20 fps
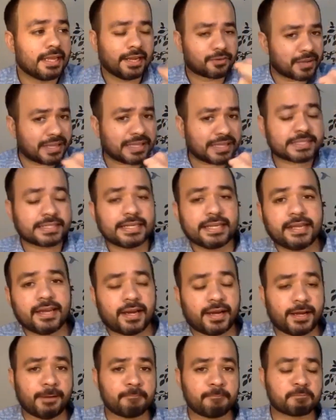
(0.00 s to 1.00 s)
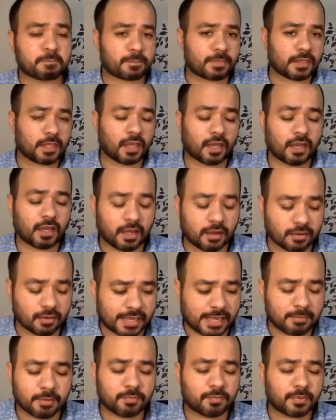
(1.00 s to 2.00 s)
And recently I
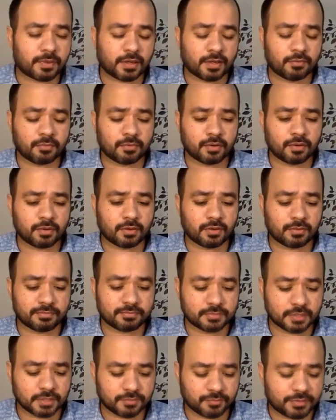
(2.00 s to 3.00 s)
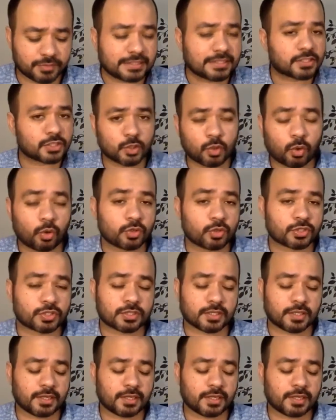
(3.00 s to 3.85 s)
came up with this course,